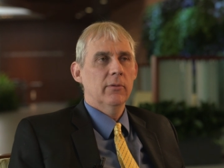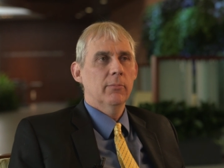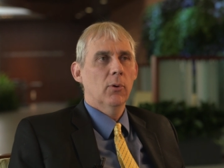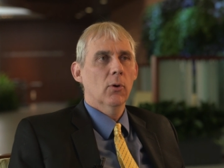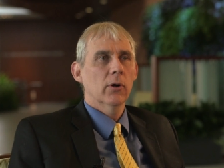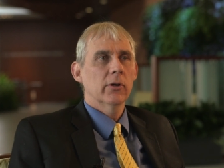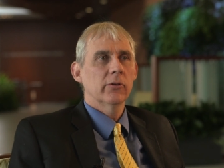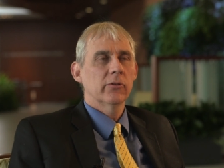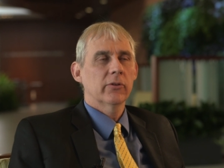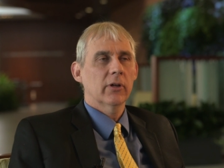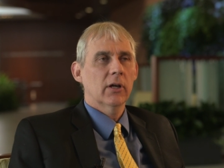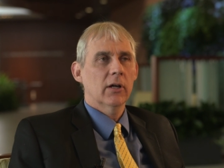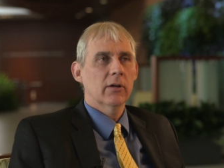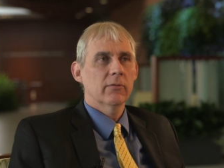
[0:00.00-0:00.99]
the importance
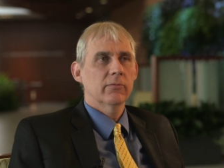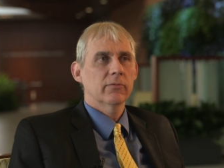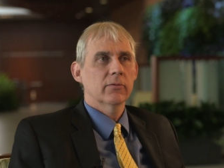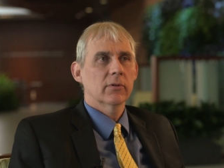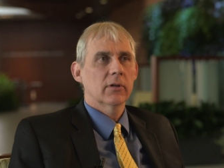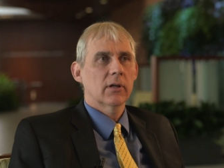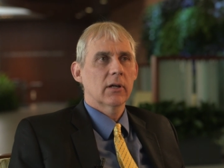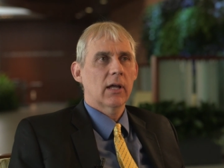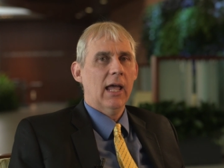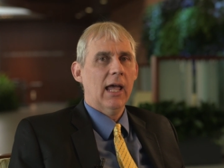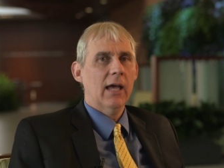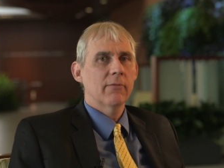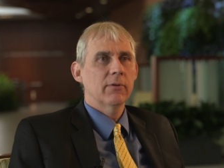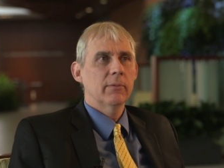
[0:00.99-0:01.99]
of
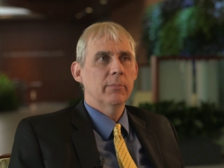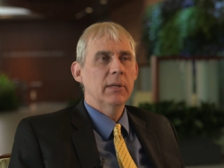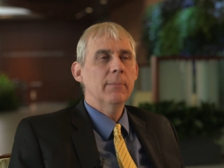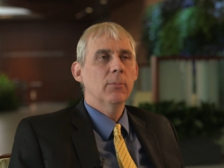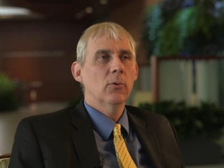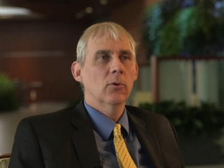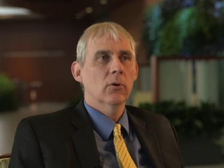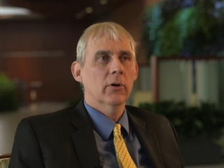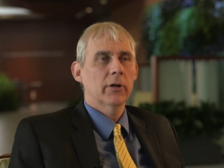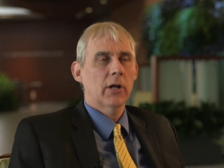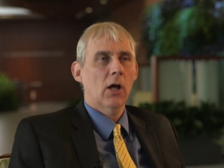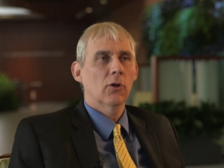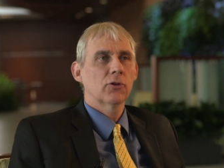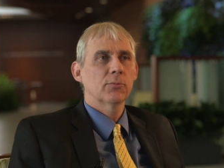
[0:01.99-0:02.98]
having people who are
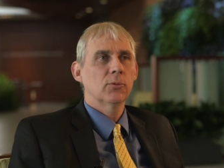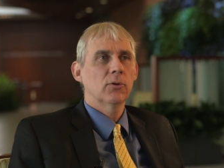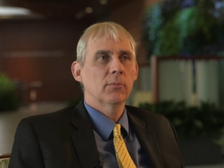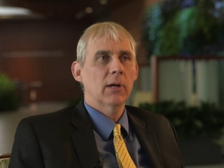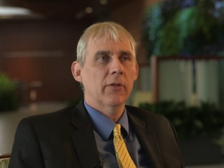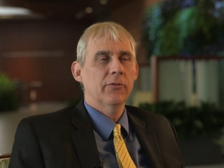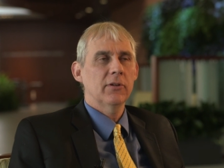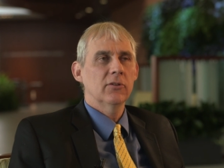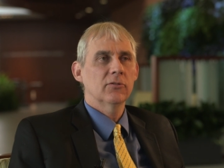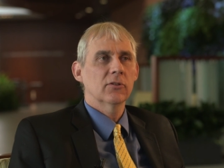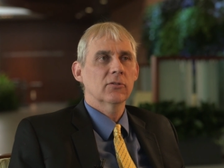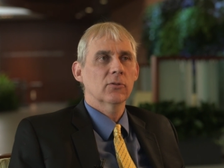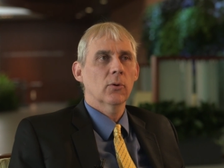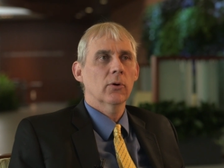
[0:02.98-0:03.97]
knowledgeable about these
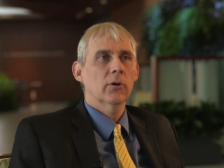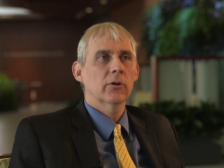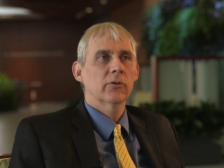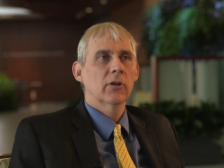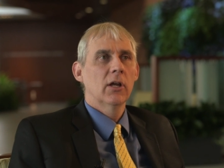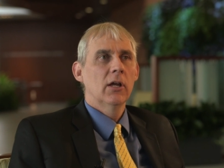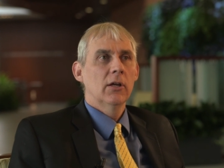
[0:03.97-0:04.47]
disorders,